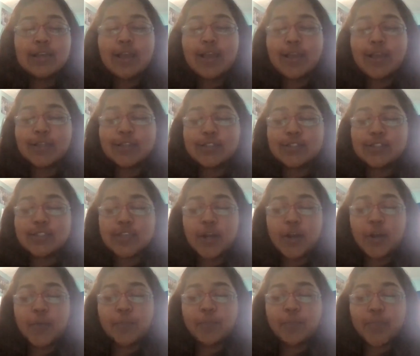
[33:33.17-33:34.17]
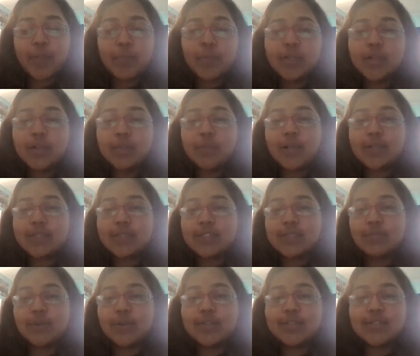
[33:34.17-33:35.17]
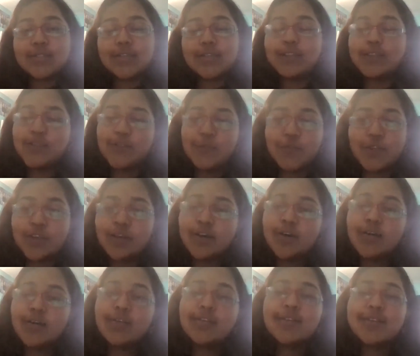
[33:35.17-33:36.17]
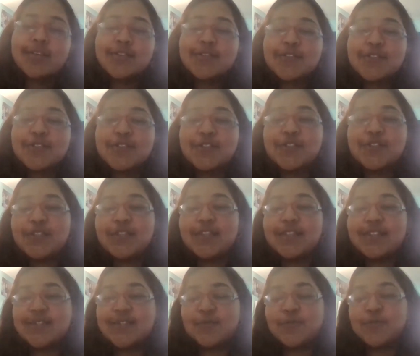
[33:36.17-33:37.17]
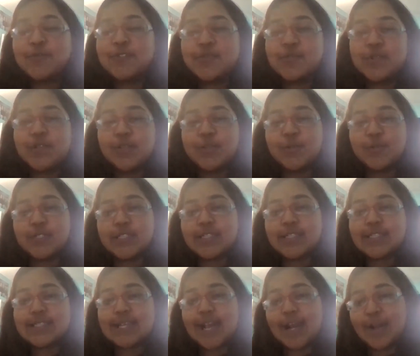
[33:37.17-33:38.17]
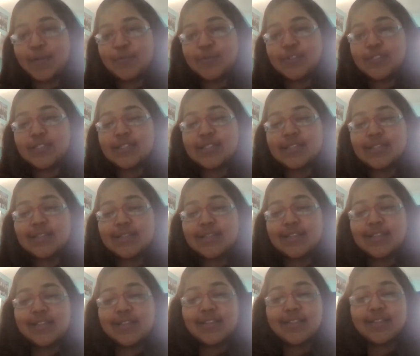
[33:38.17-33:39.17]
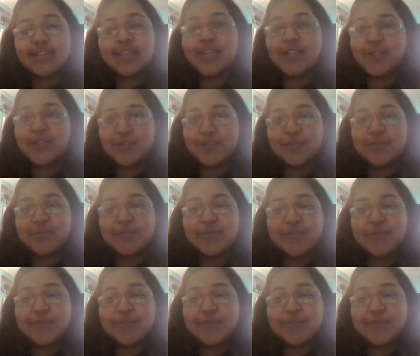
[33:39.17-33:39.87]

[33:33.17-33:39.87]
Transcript: And I'm going to pass the mic to Olivia. She's going to be closing us out. Thank you.